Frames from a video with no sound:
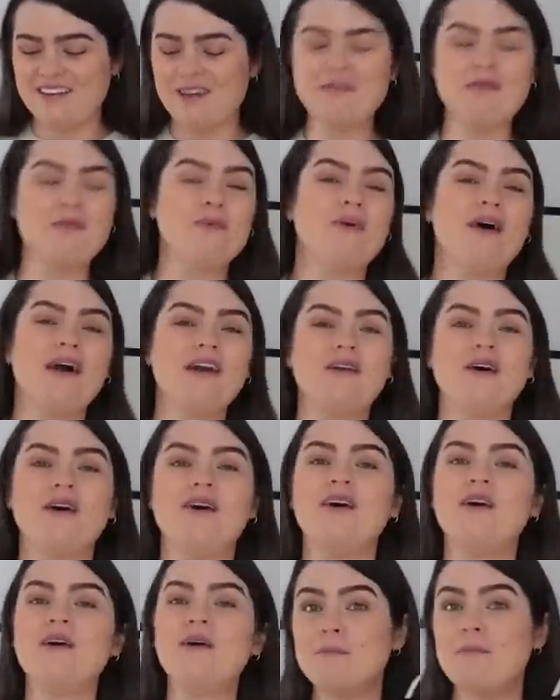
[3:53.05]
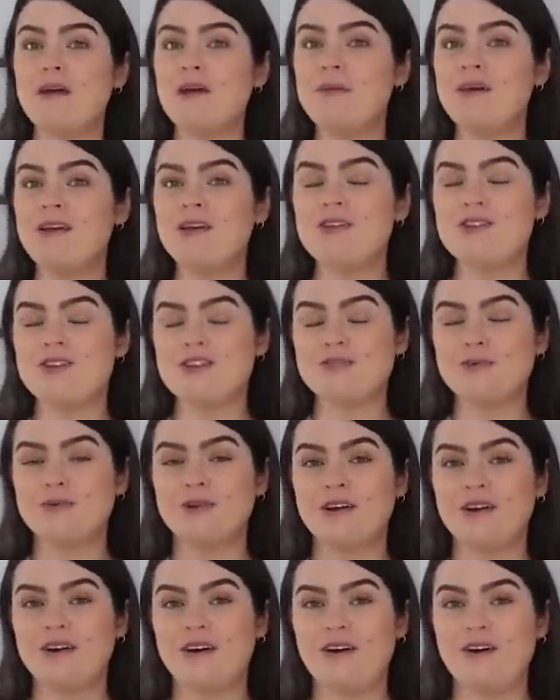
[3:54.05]
I mean, why not? Maybe you just
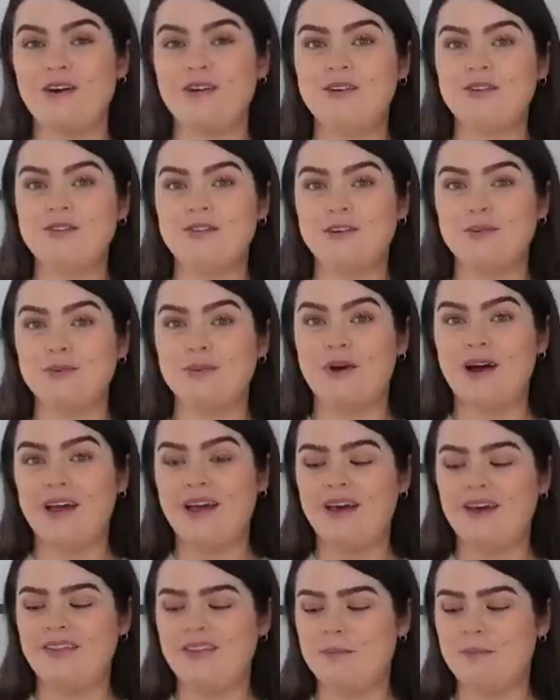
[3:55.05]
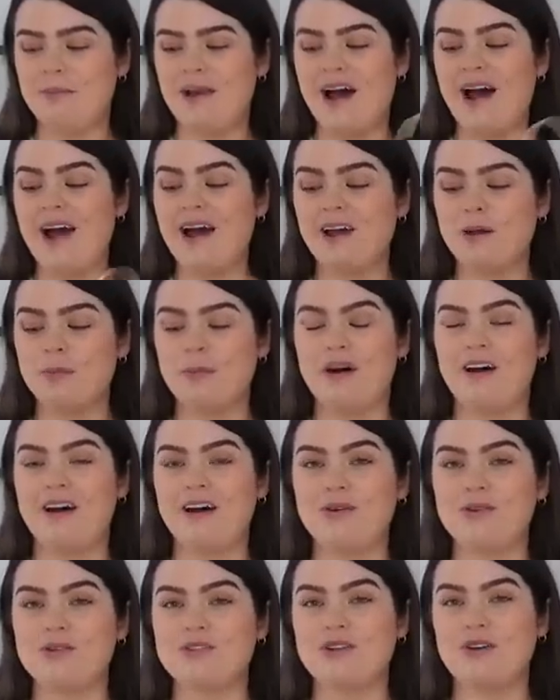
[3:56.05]
want to go for the white and the black, but
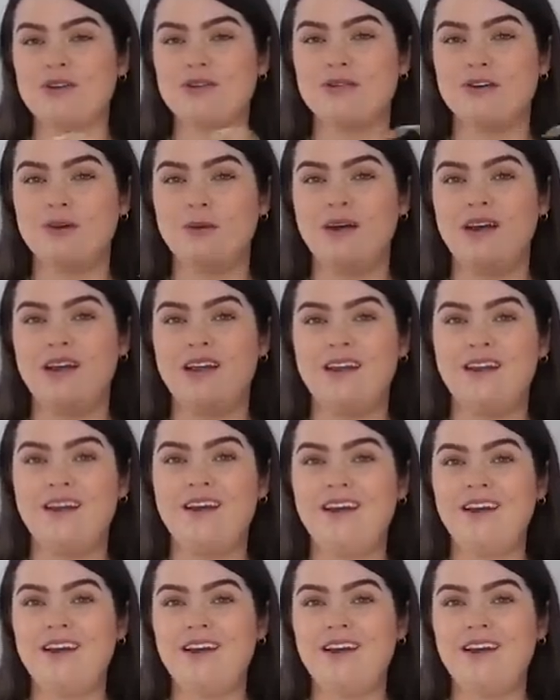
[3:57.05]
I also threw in